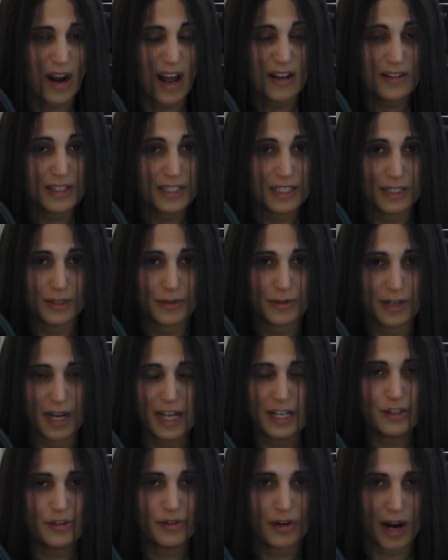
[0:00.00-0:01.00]
around in it when
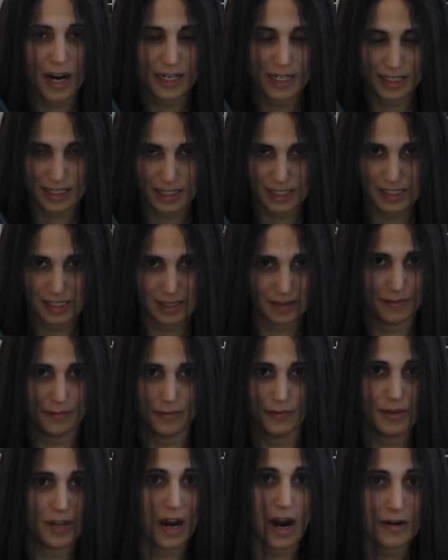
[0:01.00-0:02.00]
I tried it in
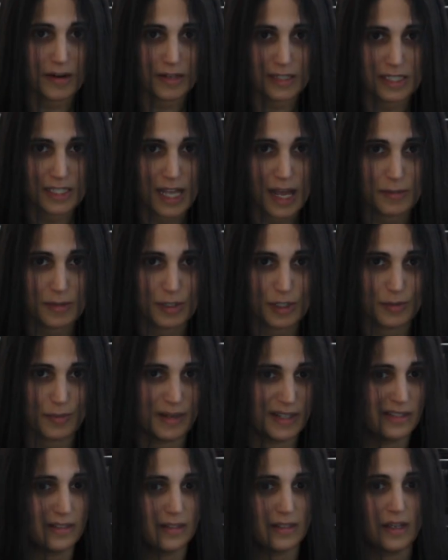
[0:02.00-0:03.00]
some VR
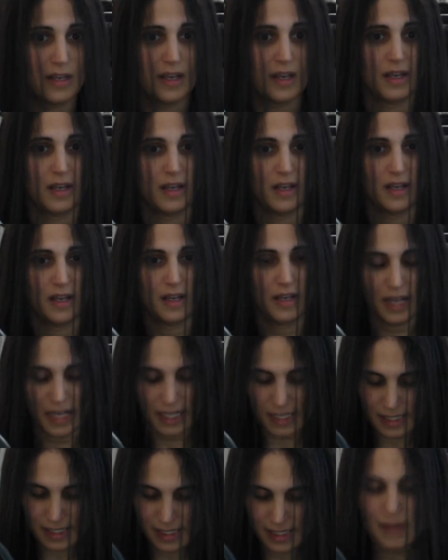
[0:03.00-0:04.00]
establishment.
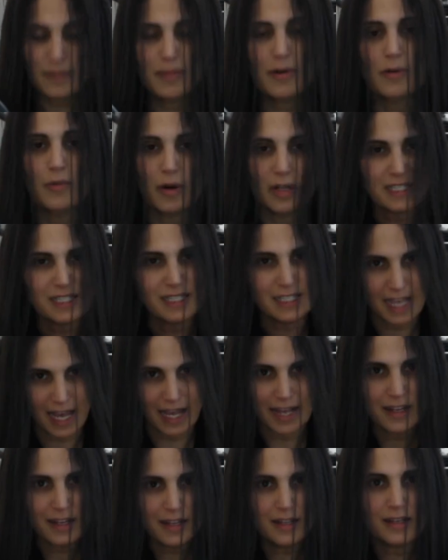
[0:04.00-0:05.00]
As someone once
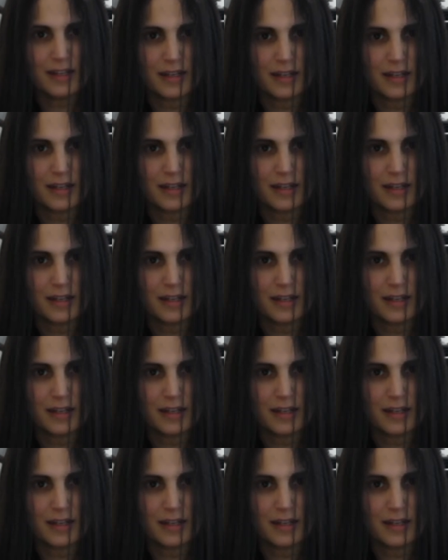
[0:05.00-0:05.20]
said,